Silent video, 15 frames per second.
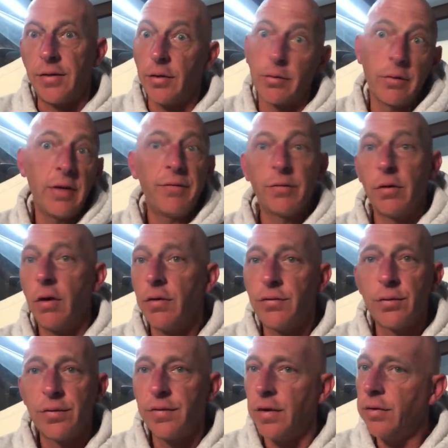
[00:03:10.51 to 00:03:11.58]
They're great for all
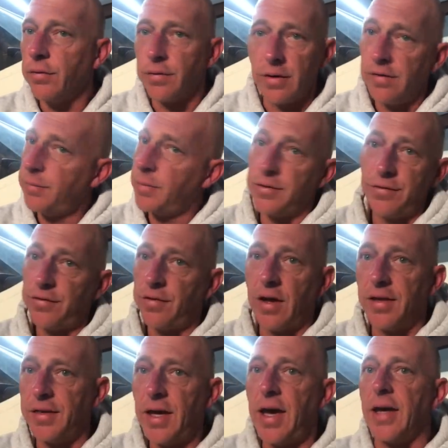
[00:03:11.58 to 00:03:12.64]
sorts of other things, but just
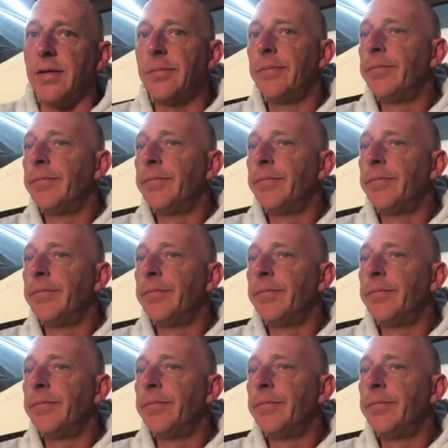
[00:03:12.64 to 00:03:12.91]
not that.